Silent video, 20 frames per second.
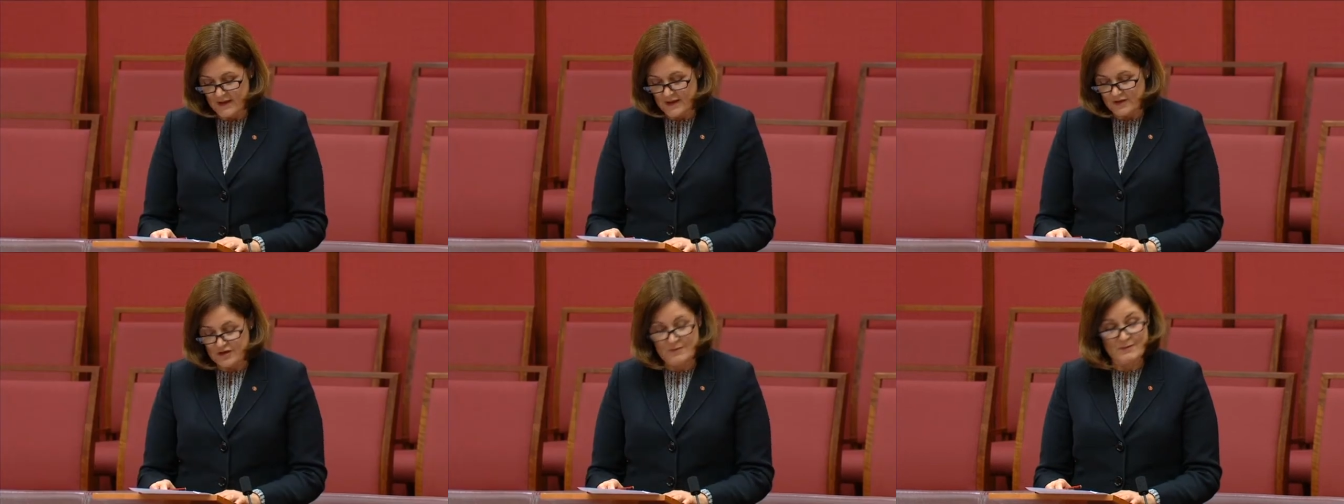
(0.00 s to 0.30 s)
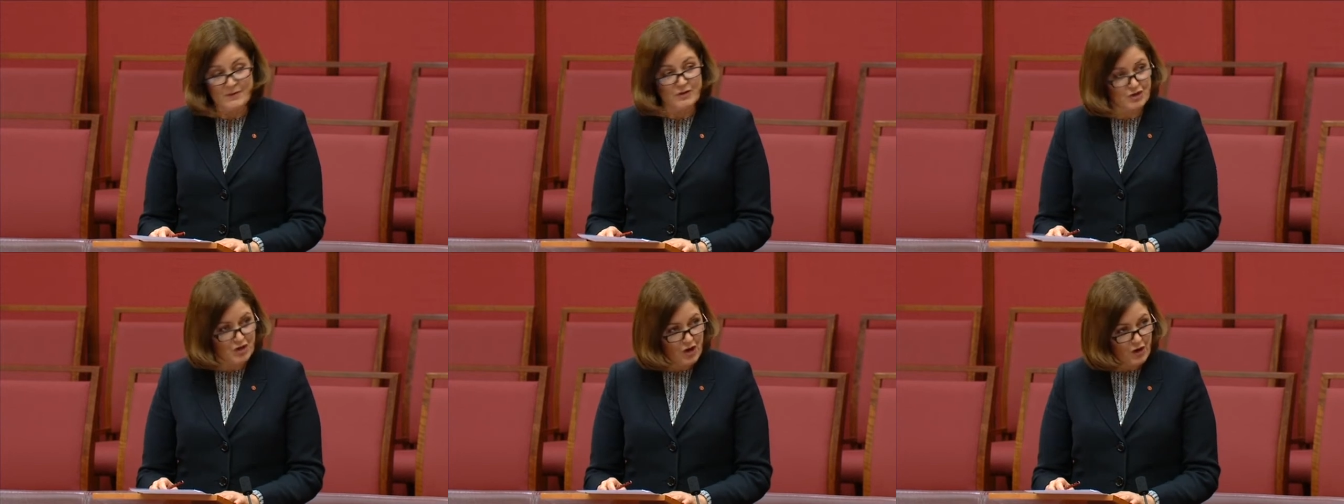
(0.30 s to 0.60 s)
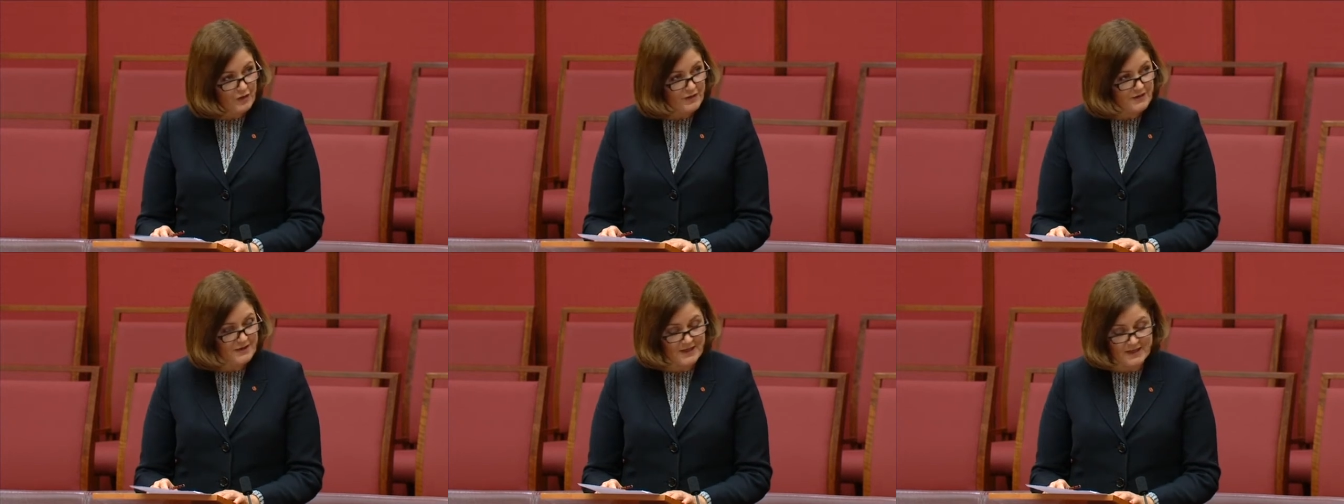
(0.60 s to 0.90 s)
The
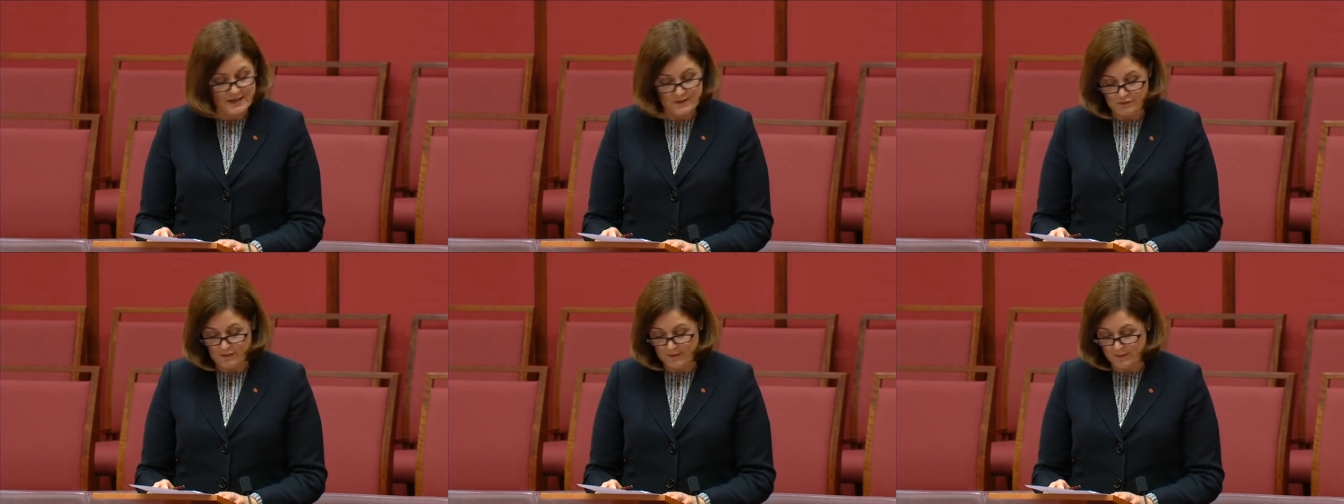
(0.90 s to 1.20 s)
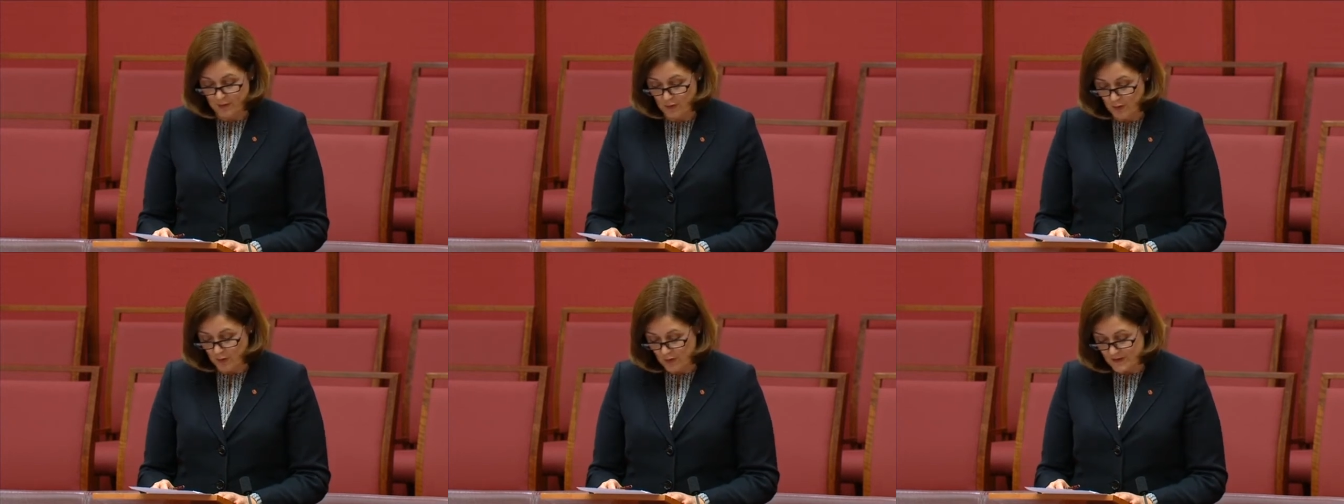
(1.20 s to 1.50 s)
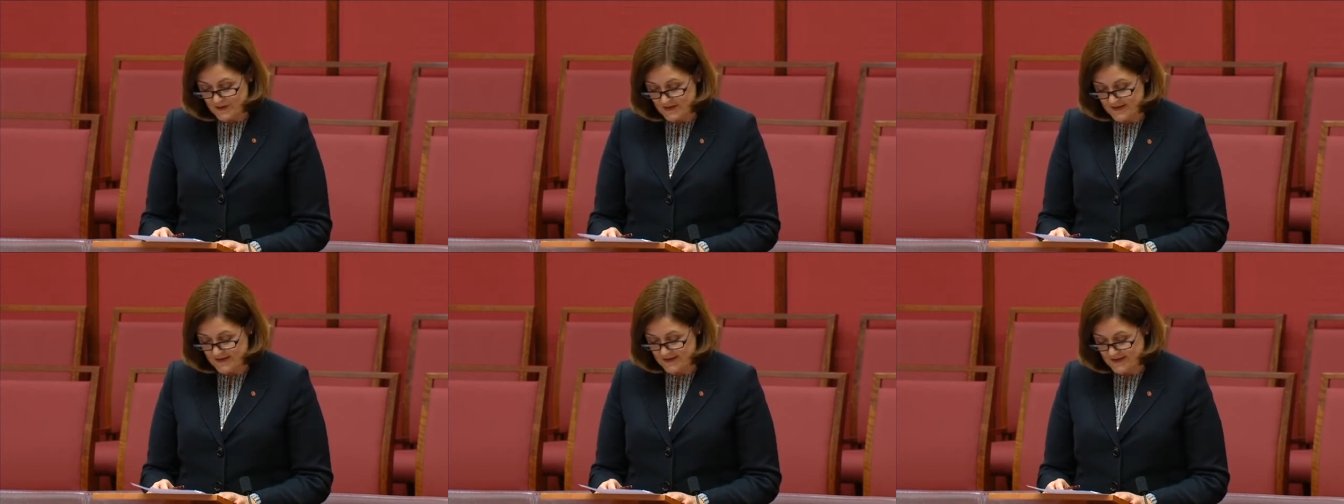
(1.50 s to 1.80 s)
majority
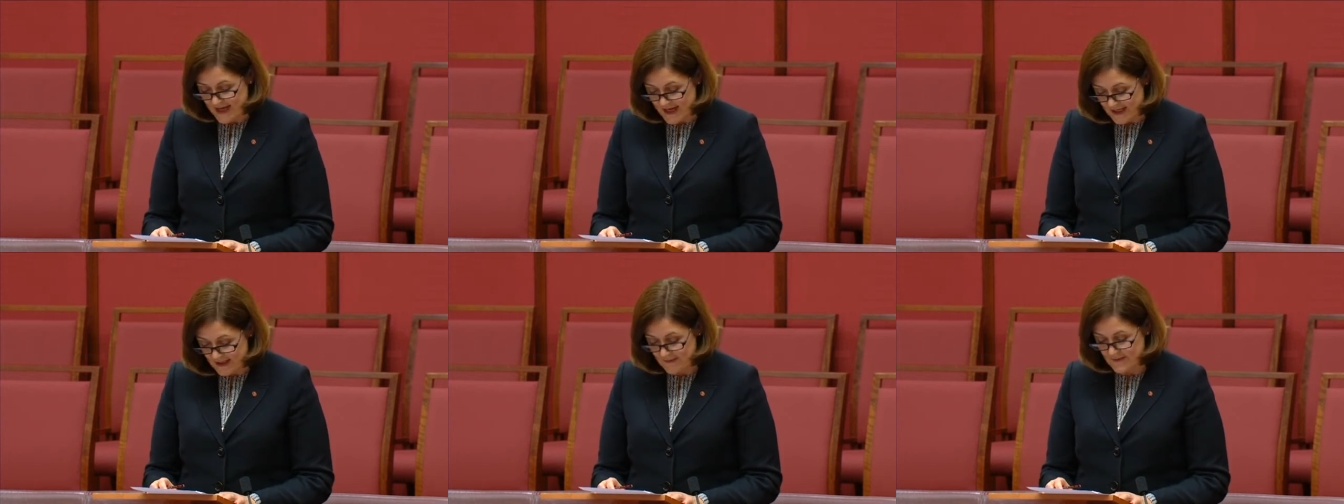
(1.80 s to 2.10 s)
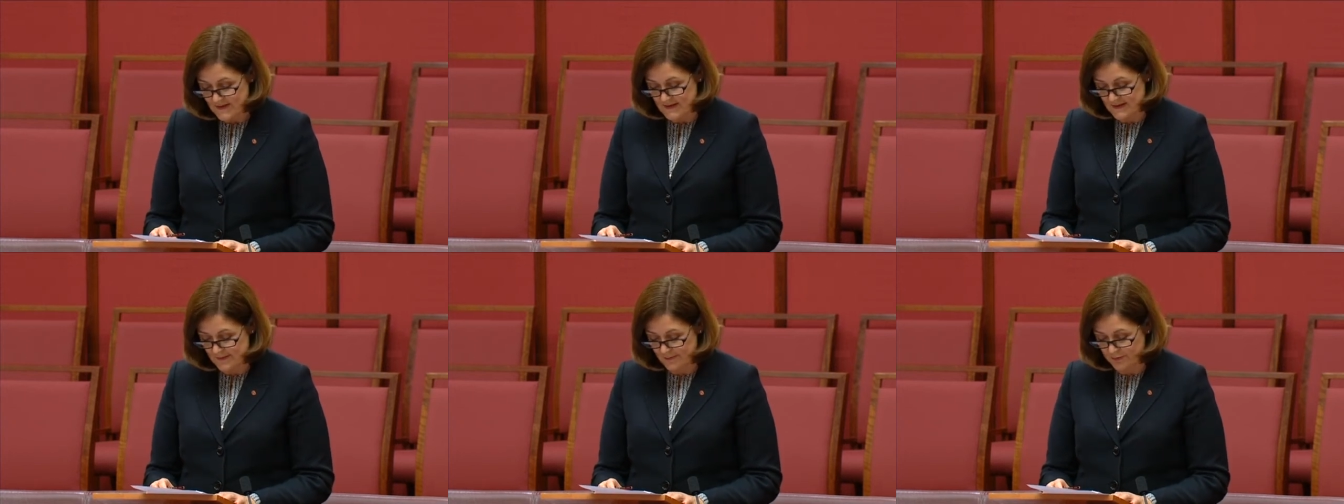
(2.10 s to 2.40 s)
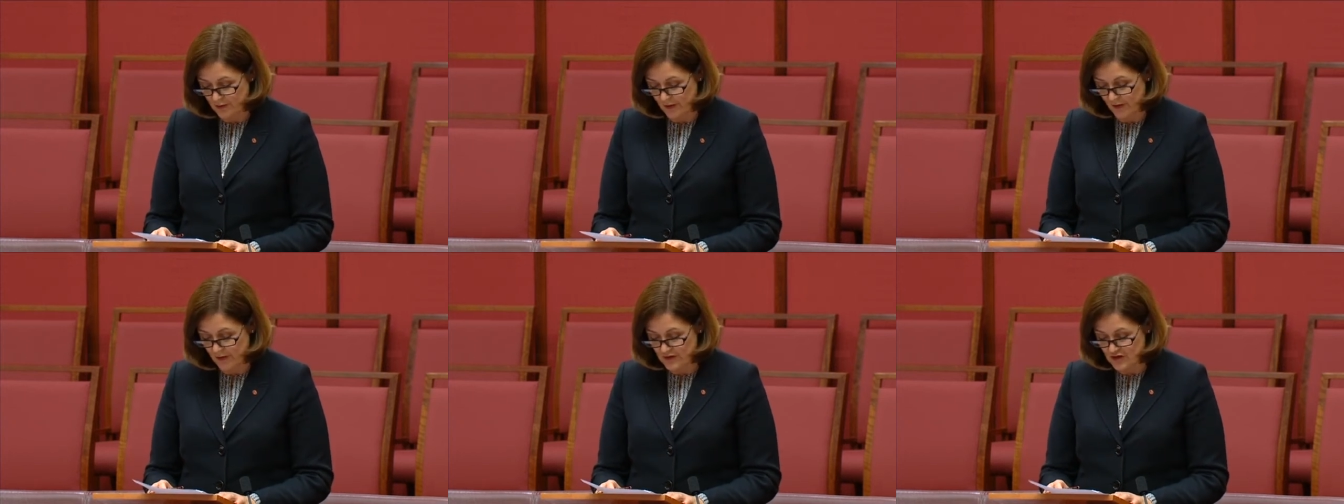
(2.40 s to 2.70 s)
report has taken this
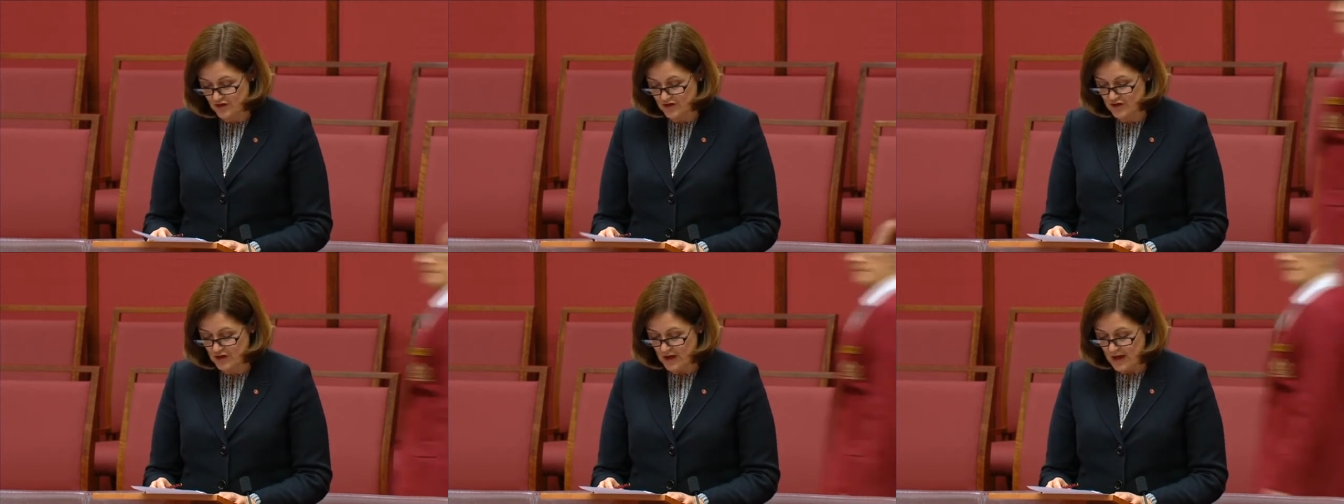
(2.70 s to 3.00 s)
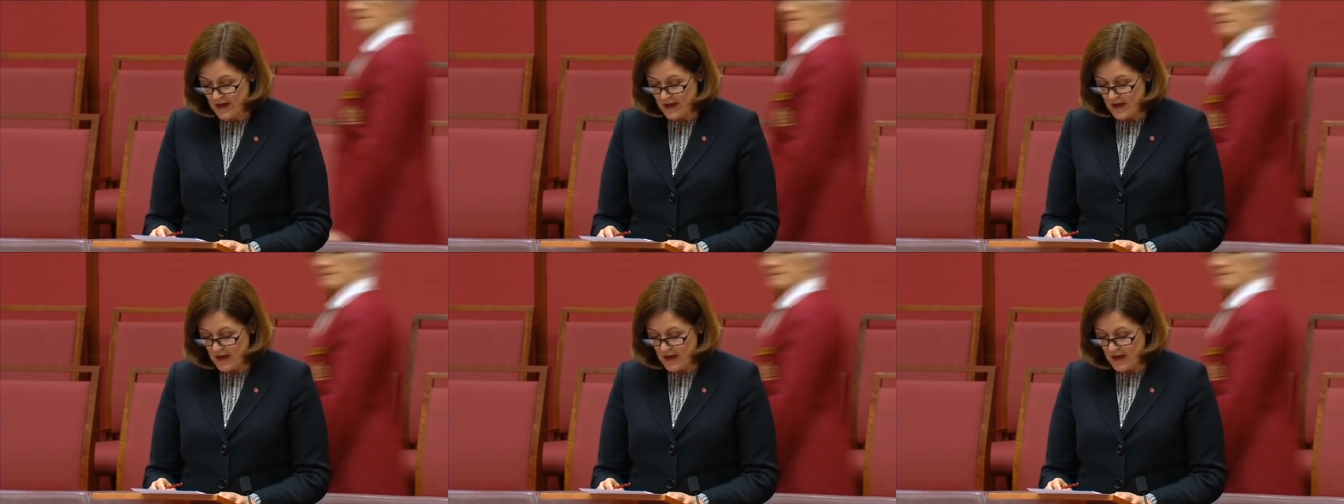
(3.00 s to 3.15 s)
approach